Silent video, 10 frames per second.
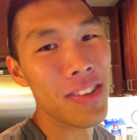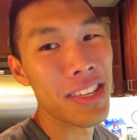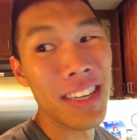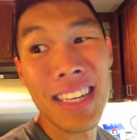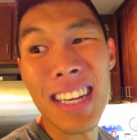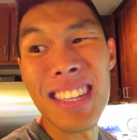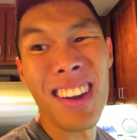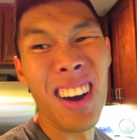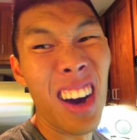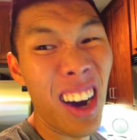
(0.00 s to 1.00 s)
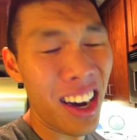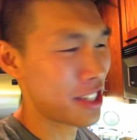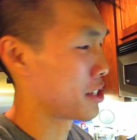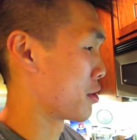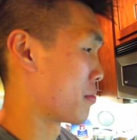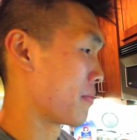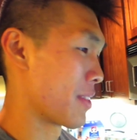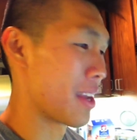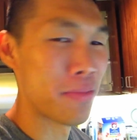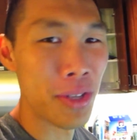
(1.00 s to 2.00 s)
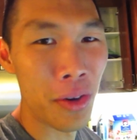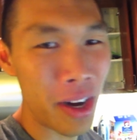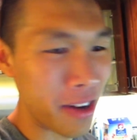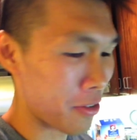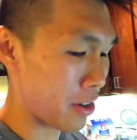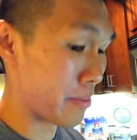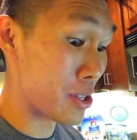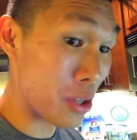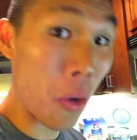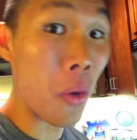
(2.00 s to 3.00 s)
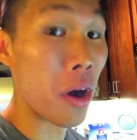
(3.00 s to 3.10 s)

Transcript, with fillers: It's gonna taste awesome. I'm so ready for it, I'm so